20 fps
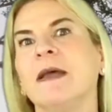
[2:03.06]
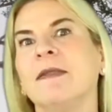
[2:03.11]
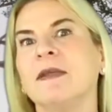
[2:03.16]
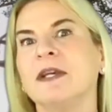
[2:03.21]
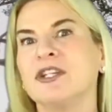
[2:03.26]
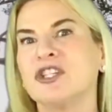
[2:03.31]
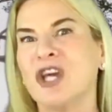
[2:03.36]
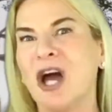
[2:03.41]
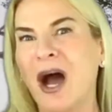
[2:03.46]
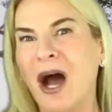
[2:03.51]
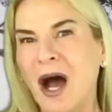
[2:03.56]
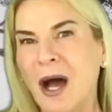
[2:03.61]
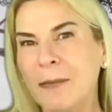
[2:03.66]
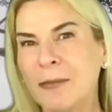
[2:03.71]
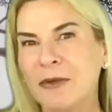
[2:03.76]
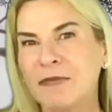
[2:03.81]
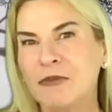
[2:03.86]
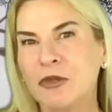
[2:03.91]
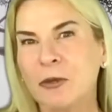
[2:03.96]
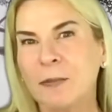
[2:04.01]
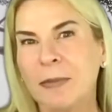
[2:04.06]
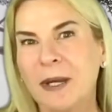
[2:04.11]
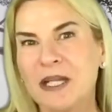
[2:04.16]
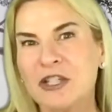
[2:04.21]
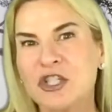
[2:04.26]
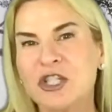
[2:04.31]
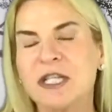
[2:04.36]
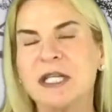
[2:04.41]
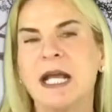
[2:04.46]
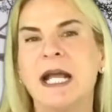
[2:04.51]
at the top of your
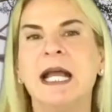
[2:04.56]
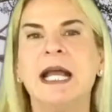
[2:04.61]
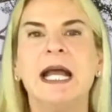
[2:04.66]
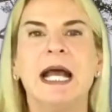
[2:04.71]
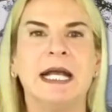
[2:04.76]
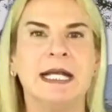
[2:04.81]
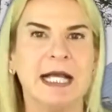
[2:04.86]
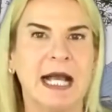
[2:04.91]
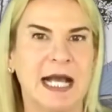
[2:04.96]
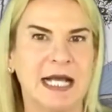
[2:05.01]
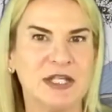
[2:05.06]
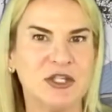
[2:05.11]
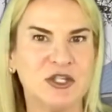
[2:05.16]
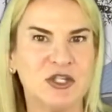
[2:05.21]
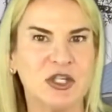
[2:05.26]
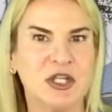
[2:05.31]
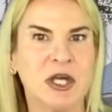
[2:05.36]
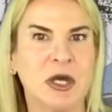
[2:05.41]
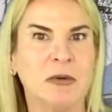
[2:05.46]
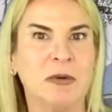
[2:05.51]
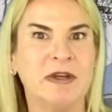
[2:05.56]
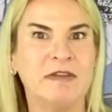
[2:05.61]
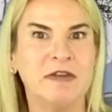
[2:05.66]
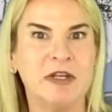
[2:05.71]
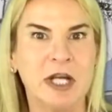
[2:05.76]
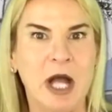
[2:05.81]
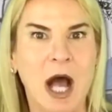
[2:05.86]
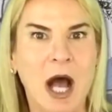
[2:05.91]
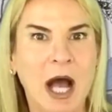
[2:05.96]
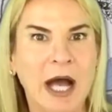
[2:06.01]
budget and asked to go
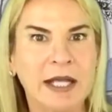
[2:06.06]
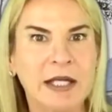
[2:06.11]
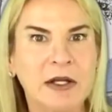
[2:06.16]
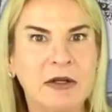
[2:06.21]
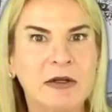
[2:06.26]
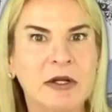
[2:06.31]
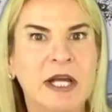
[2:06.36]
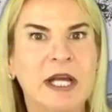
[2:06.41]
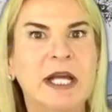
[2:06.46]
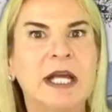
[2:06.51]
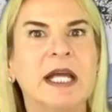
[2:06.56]
even higher,